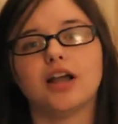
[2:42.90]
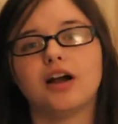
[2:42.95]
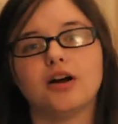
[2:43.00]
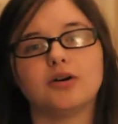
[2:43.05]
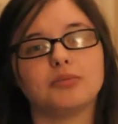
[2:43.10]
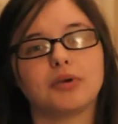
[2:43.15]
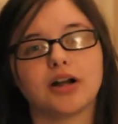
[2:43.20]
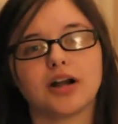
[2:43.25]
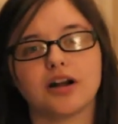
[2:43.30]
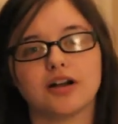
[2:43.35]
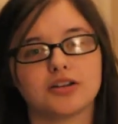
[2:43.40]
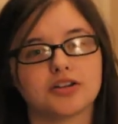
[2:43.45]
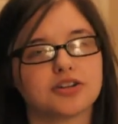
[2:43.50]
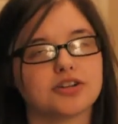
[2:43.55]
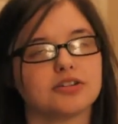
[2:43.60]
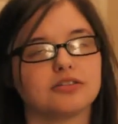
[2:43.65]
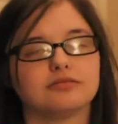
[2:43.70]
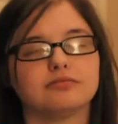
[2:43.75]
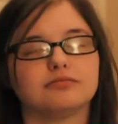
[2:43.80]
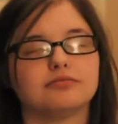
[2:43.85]
oh my
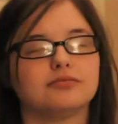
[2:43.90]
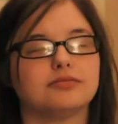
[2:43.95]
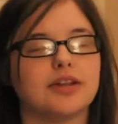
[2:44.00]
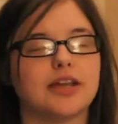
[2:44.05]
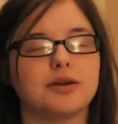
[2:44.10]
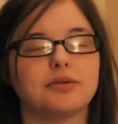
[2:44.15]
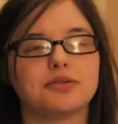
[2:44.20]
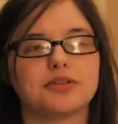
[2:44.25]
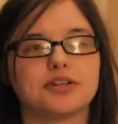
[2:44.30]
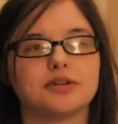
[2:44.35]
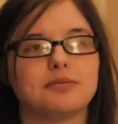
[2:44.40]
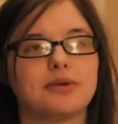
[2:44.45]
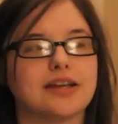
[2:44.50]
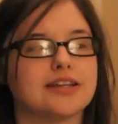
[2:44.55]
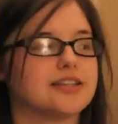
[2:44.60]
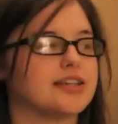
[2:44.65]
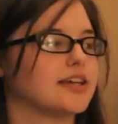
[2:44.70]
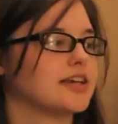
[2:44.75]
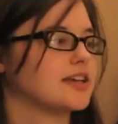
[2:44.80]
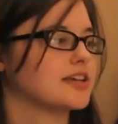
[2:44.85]
gosh, it was an
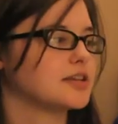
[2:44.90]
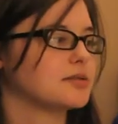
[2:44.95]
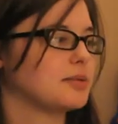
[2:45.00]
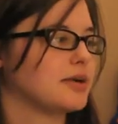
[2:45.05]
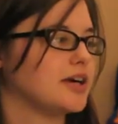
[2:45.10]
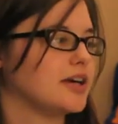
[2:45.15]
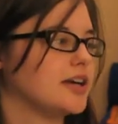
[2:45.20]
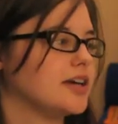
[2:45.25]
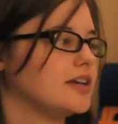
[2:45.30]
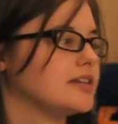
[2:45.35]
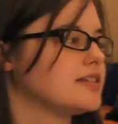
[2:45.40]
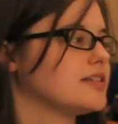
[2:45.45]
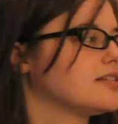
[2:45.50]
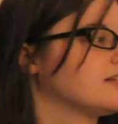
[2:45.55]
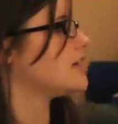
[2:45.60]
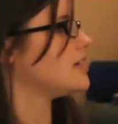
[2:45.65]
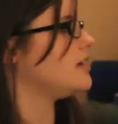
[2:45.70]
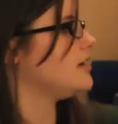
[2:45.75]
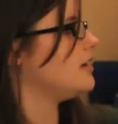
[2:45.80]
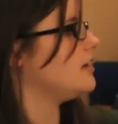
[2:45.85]
amazing
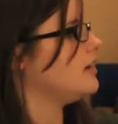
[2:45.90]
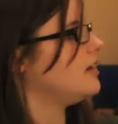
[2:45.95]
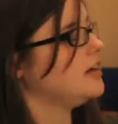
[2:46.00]
experience.